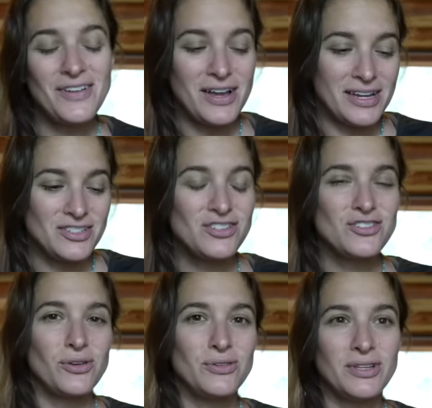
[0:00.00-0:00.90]
I just
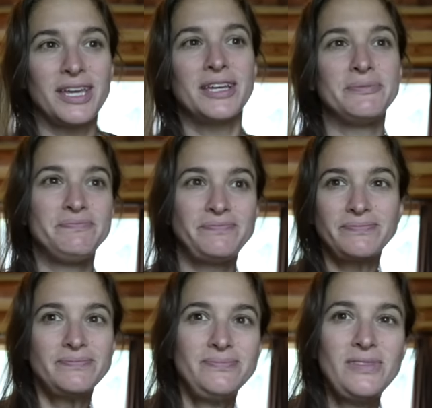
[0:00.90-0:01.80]
show you like,
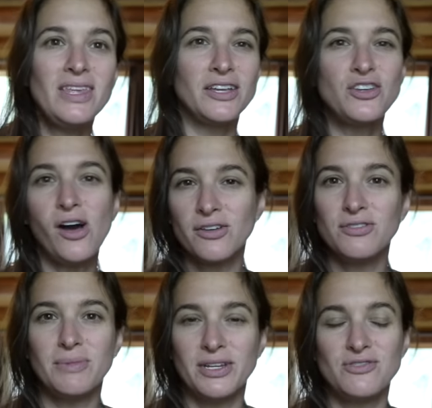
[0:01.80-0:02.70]
I talk
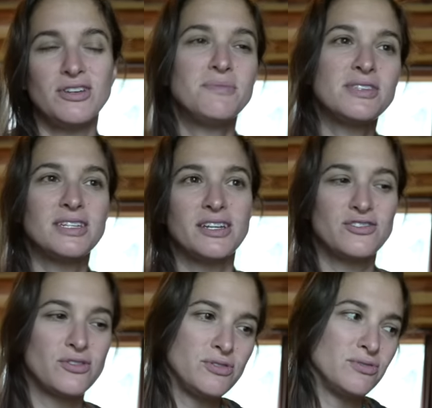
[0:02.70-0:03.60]
through my trips and I
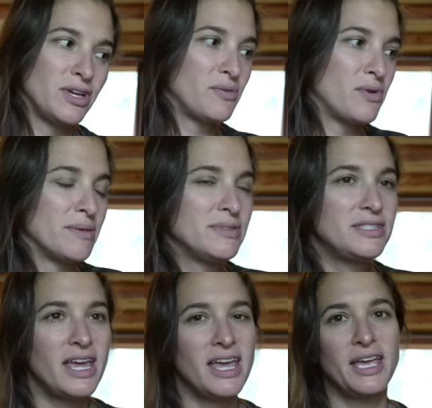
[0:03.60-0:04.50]
show you like where I'm
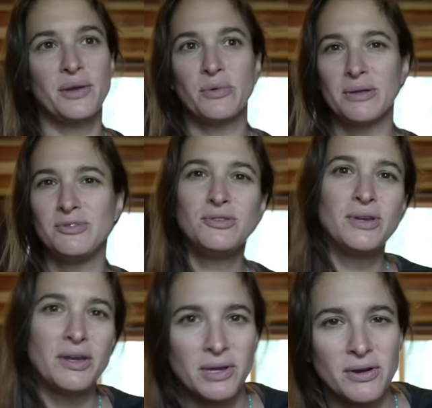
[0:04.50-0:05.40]
staying and what I'm
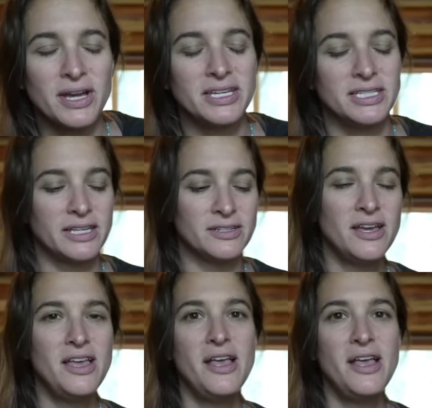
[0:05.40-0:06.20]
doing and we go hiking together.